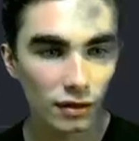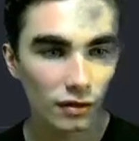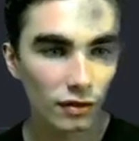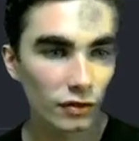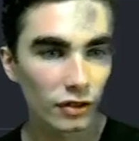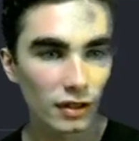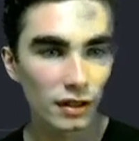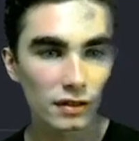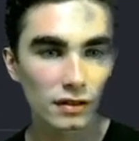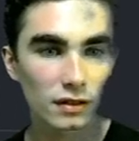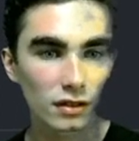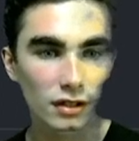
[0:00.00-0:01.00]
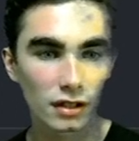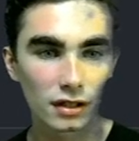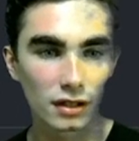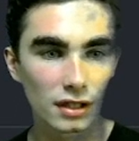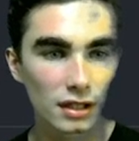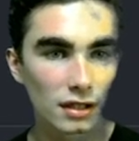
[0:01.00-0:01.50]
for this, you're going to
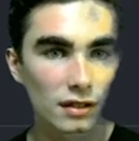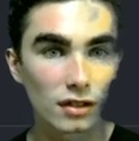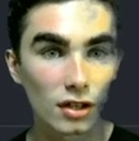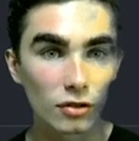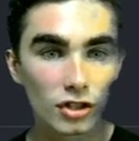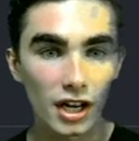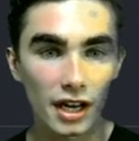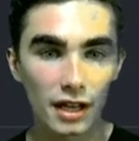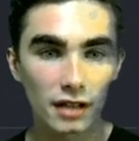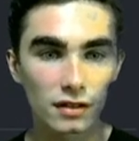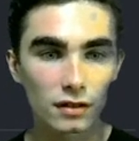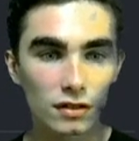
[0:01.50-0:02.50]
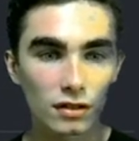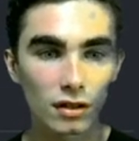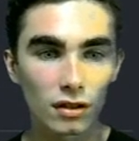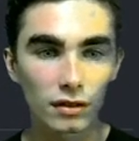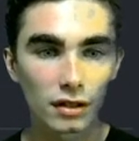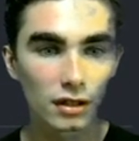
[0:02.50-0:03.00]
need Node.js
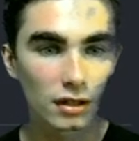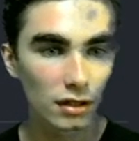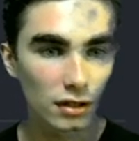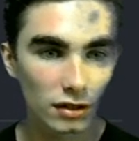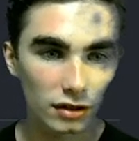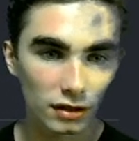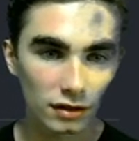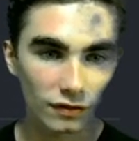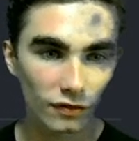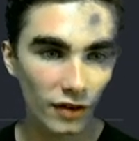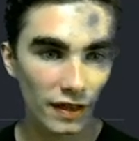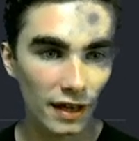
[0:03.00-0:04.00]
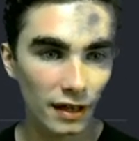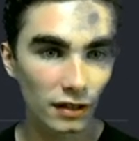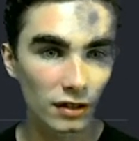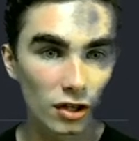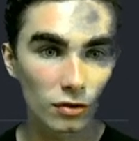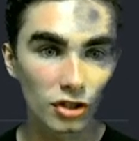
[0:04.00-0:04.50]
installed. You can find that at
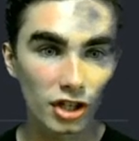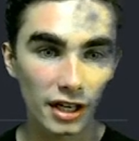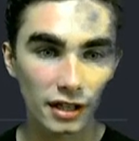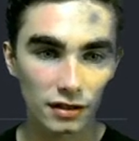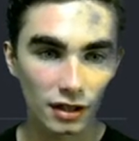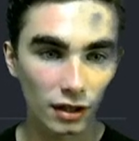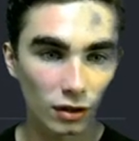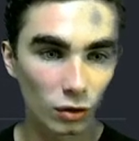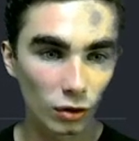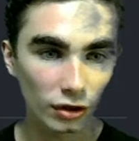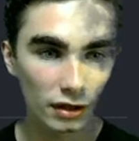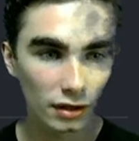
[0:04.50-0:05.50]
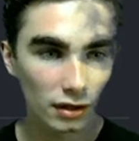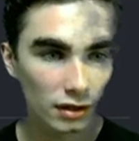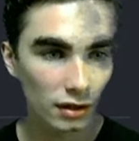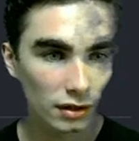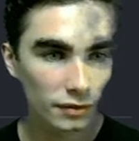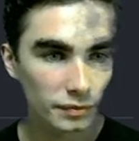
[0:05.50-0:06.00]
nodejs.org.
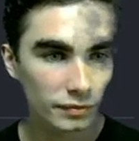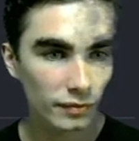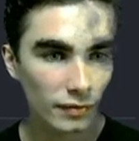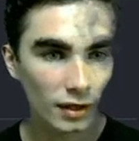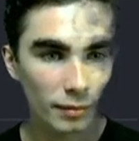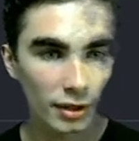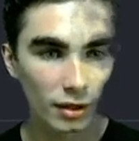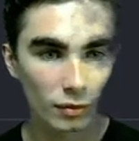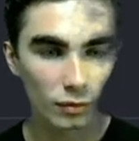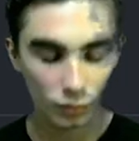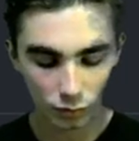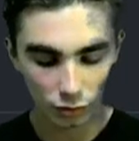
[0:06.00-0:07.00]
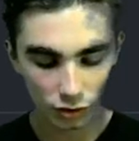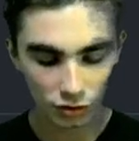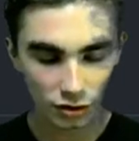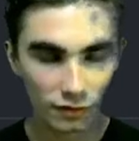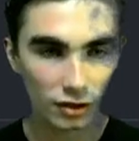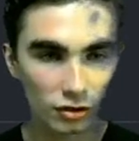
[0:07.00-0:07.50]
But once you
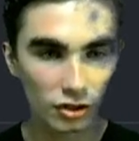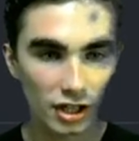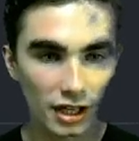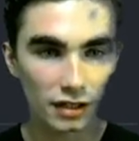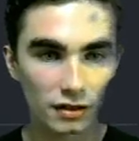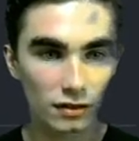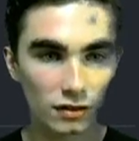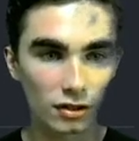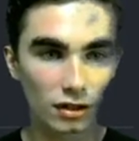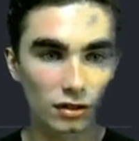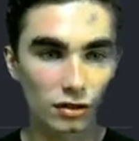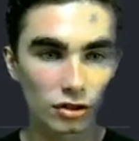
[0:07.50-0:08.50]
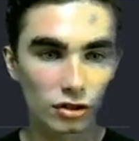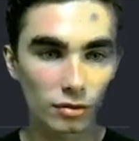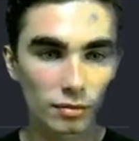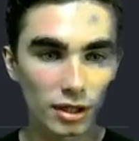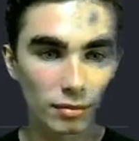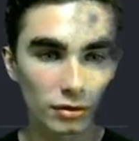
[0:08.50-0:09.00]
have Node.js installed, you should be
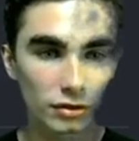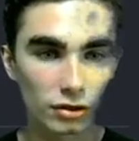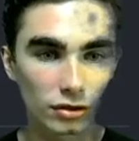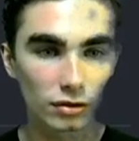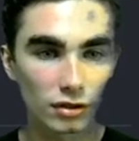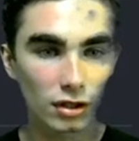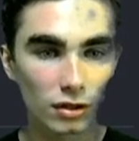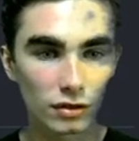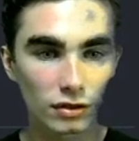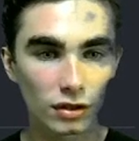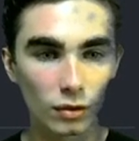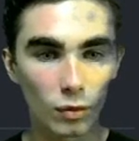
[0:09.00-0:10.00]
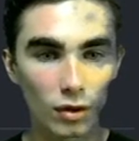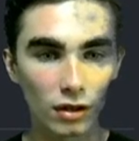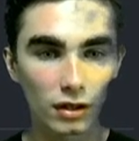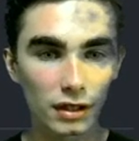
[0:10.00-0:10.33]
able to go into the wallet